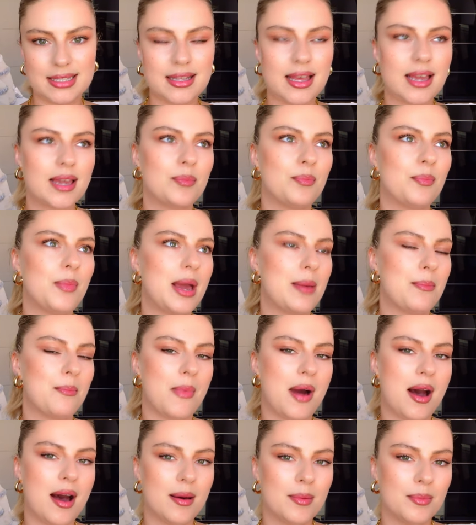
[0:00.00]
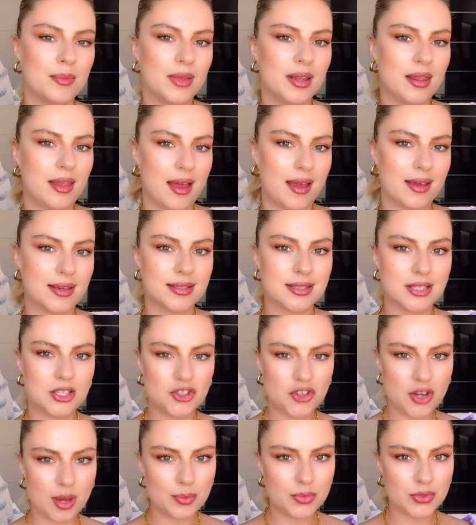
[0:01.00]
Like my mom likes the
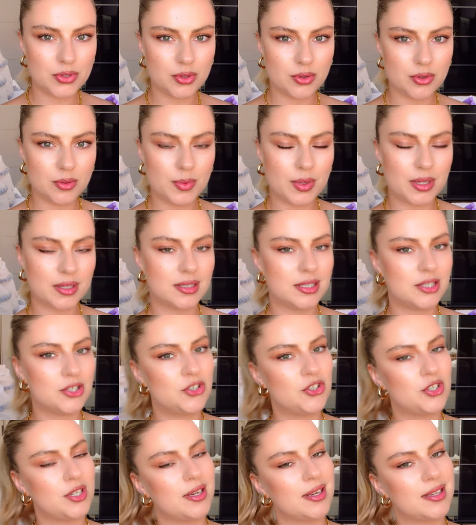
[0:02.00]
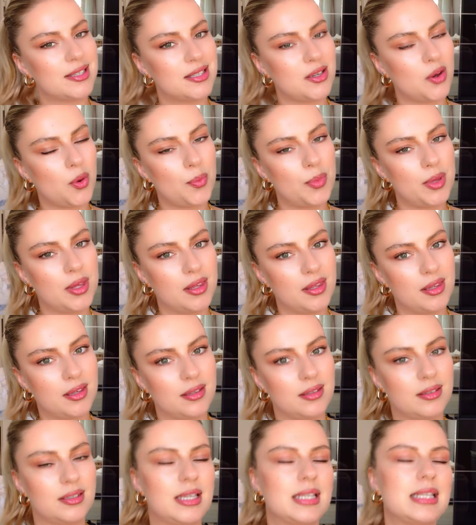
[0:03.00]
jumpsuit, but she has the
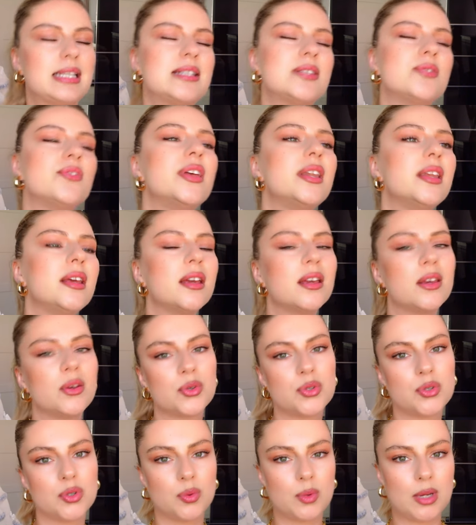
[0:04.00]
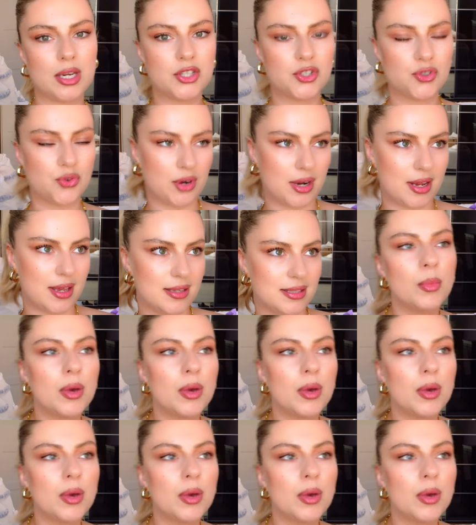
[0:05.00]
opinion that it's a wedding, you should wear dress.